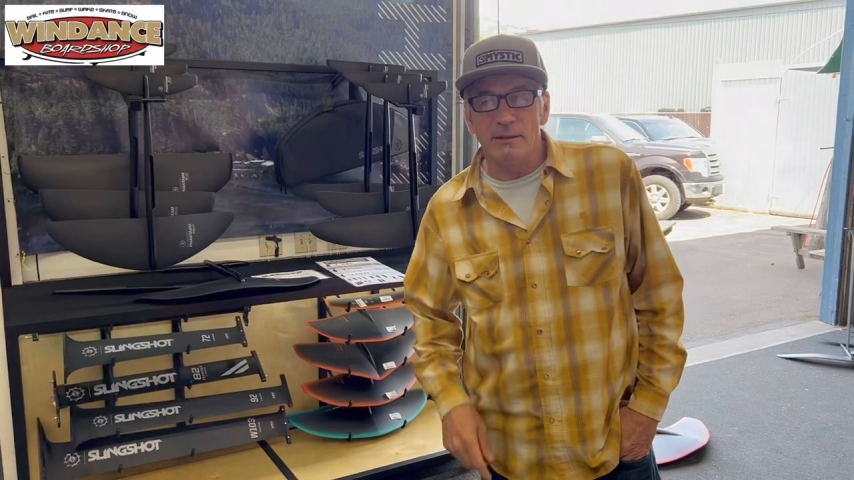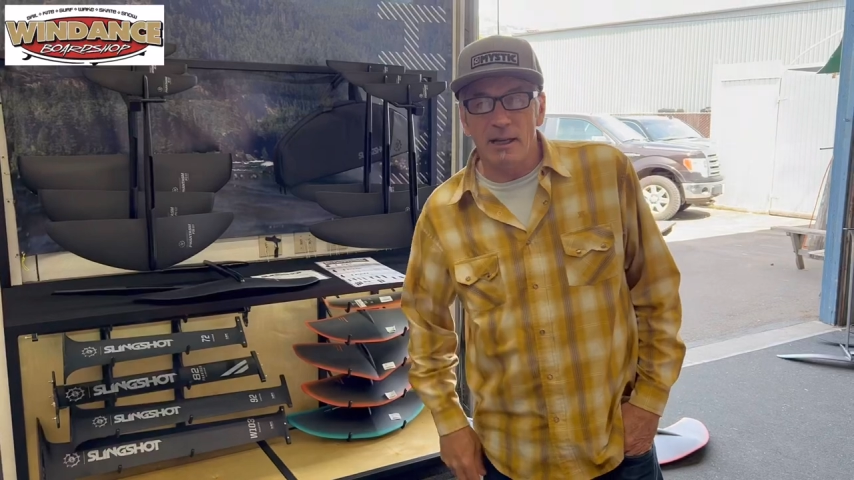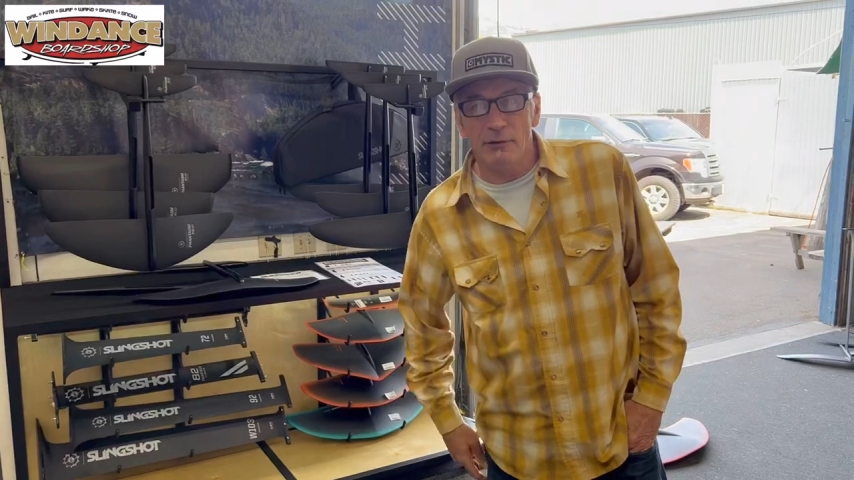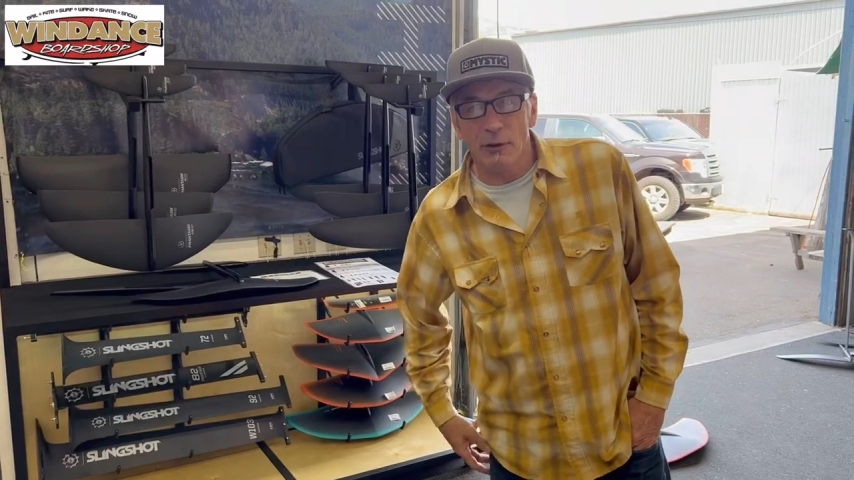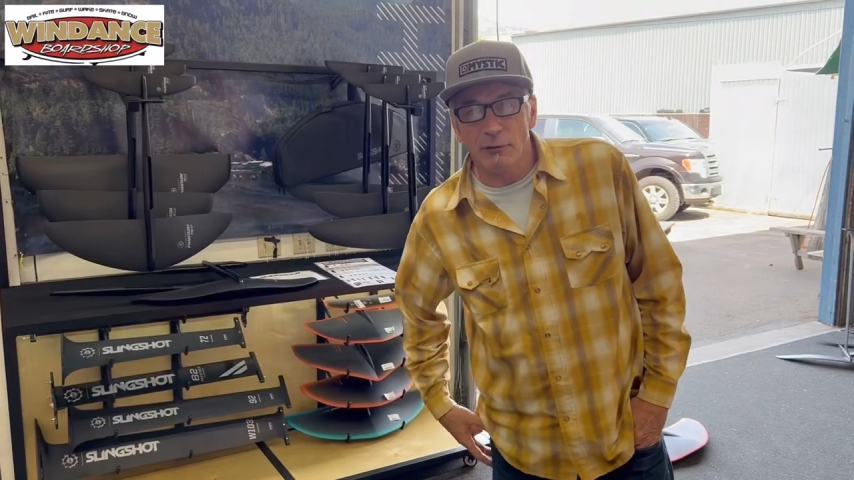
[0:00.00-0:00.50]

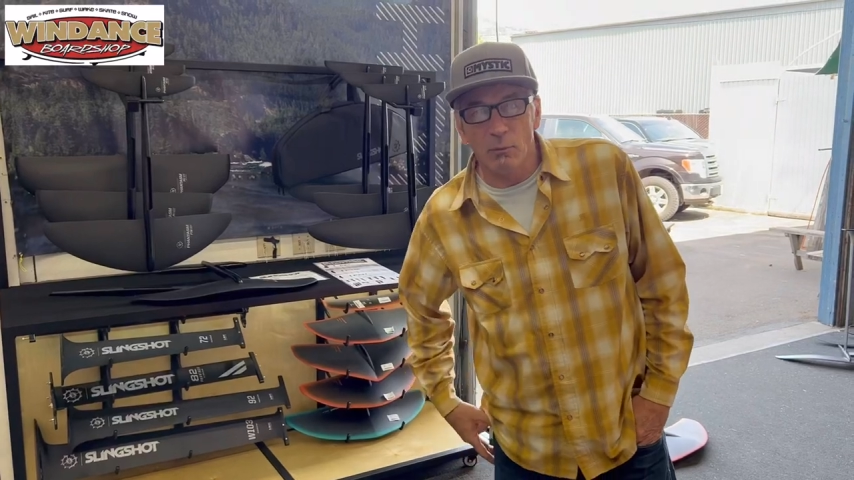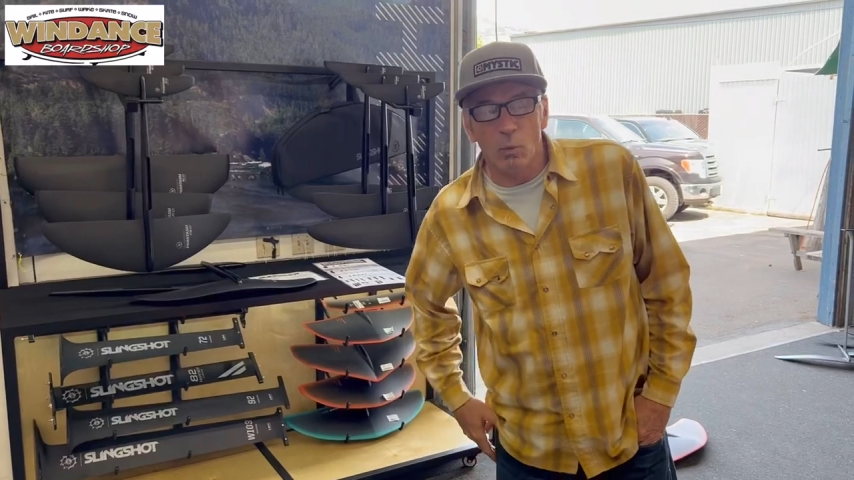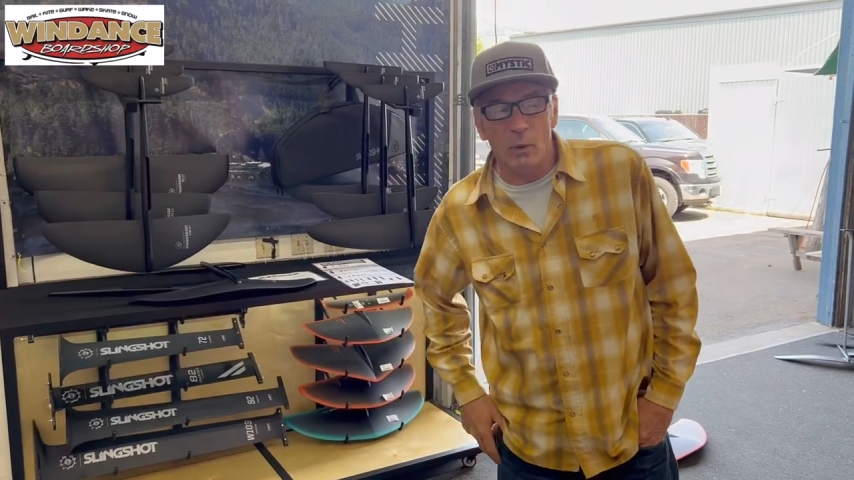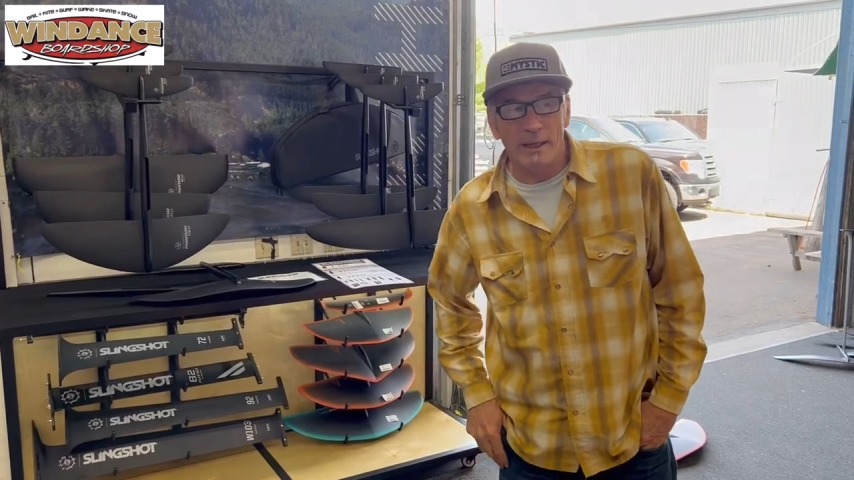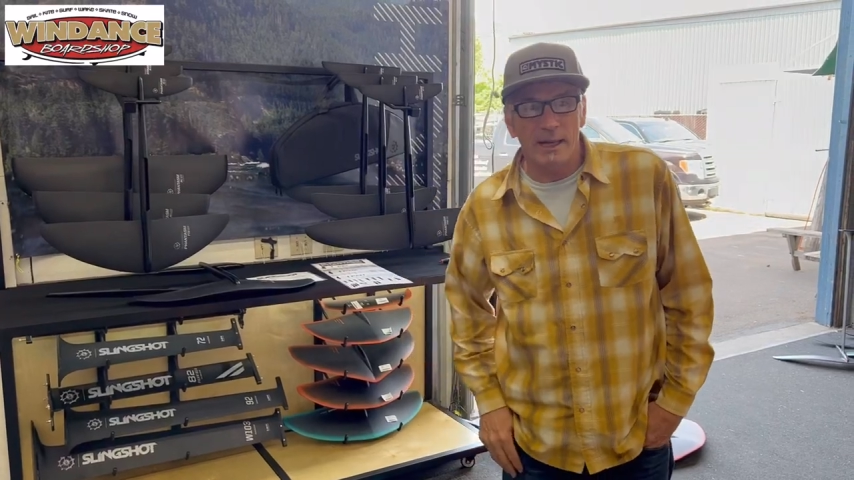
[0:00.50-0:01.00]
Dave here
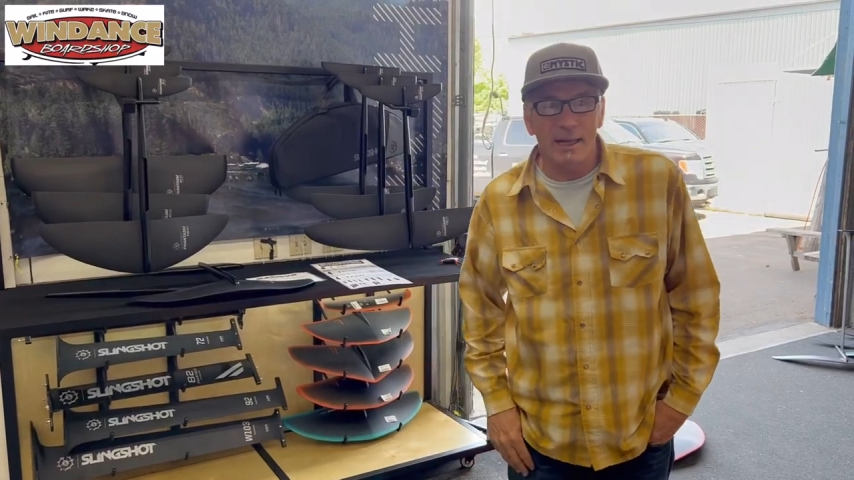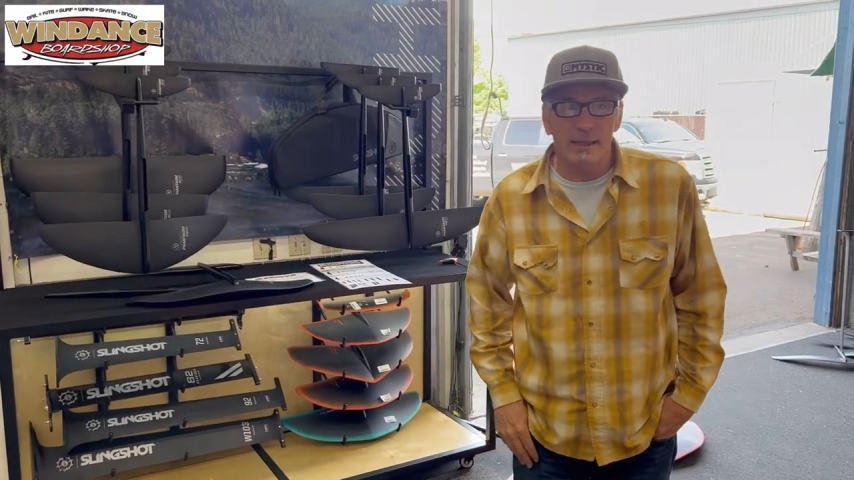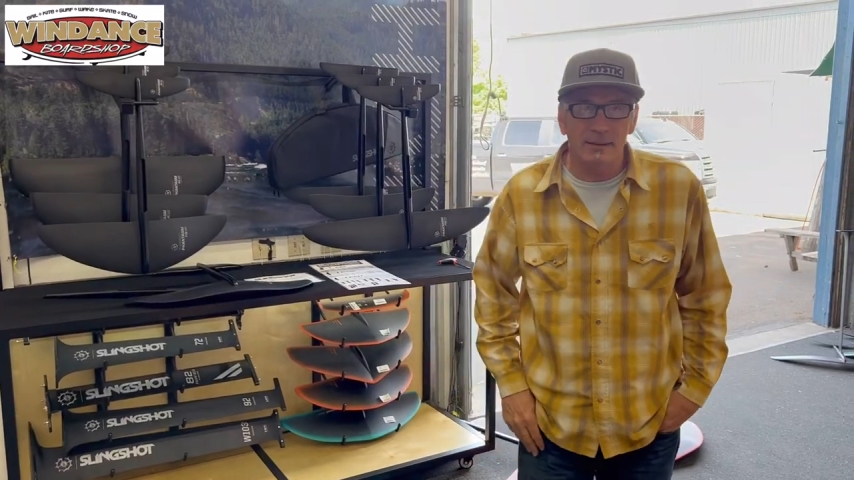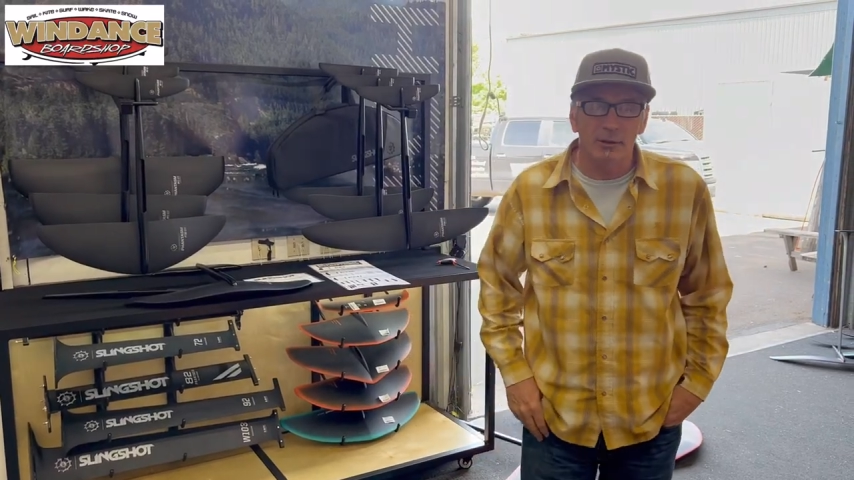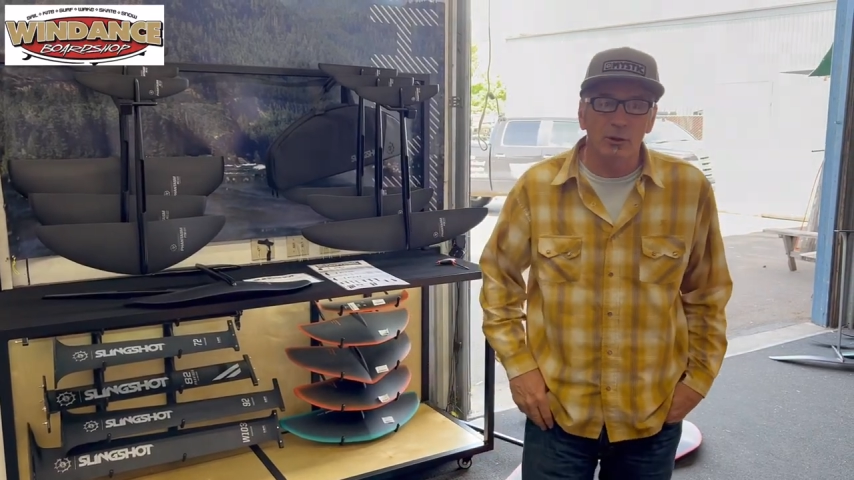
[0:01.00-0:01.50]
from
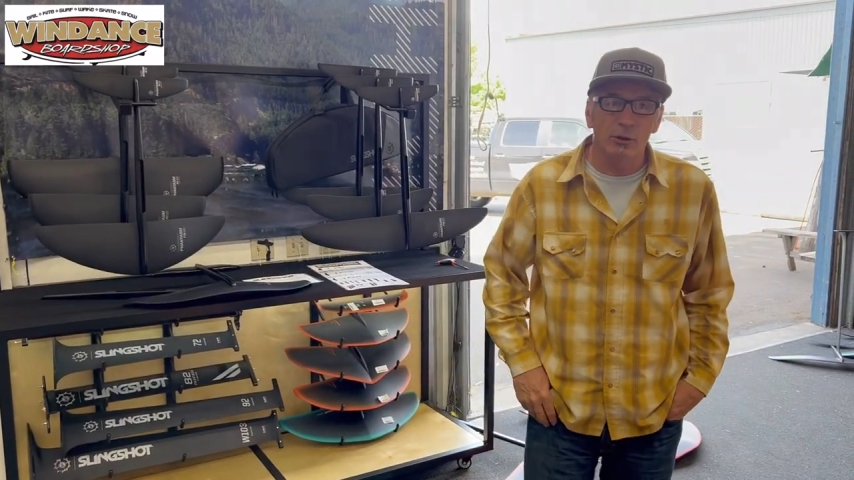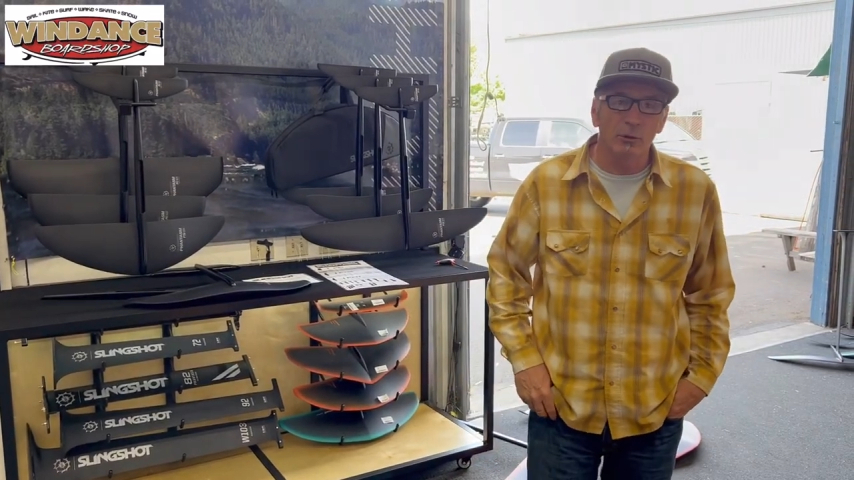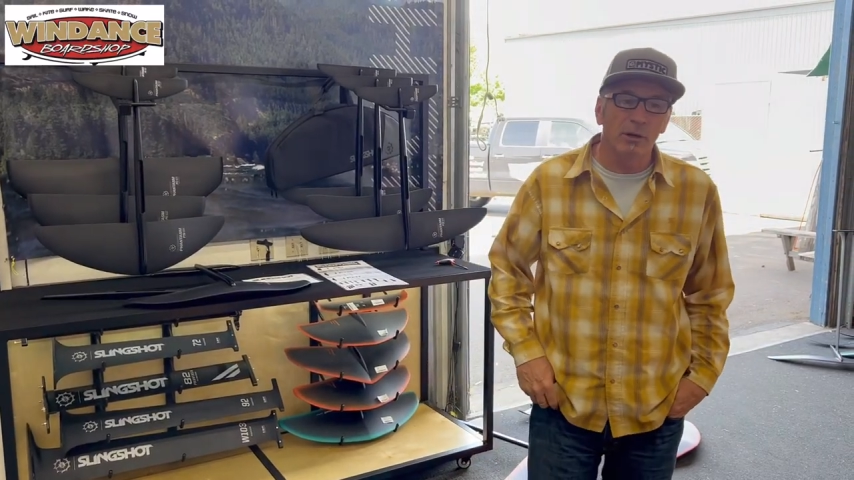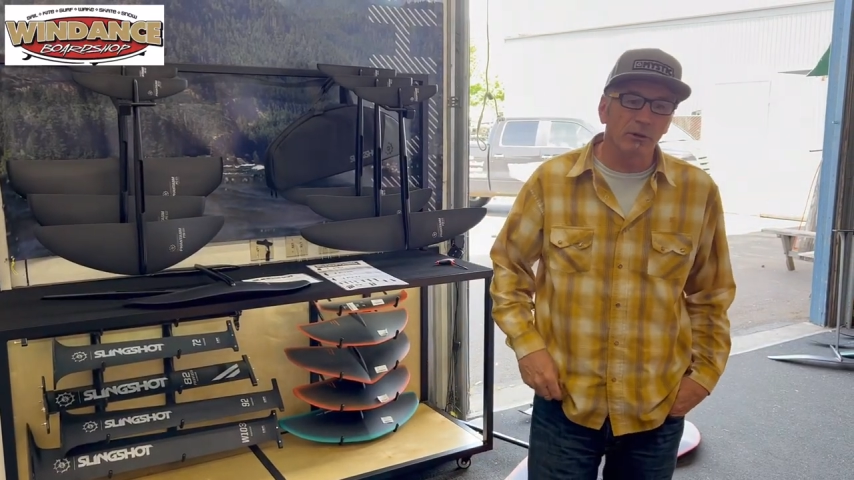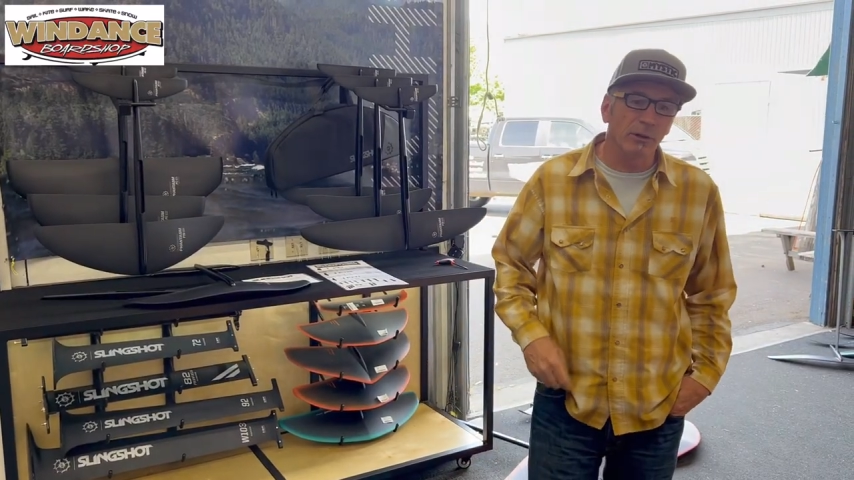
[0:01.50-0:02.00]
Windance in Hood
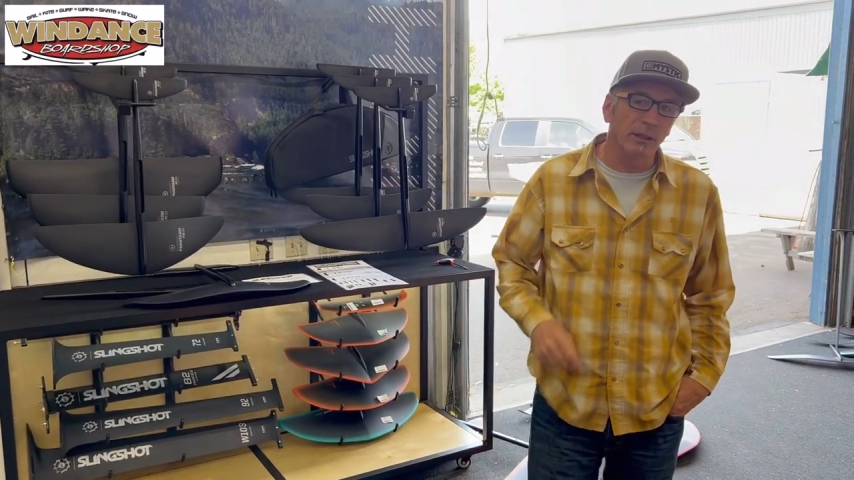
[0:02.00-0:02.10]
River,